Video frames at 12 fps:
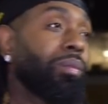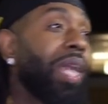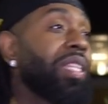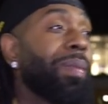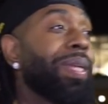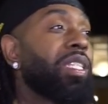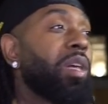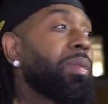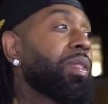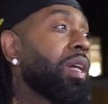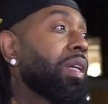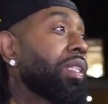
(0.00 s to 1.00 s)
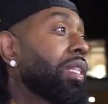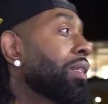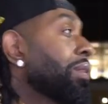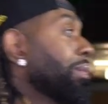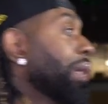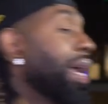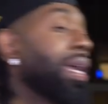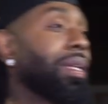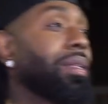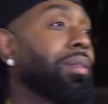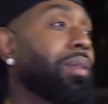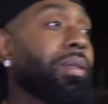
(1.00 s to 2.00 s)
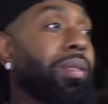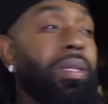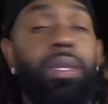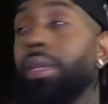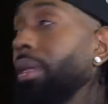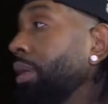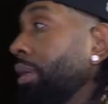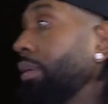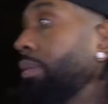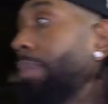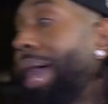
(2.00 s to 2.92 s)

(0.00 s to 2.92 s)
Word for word: No, somebody told me he's talking shit, but I ain't.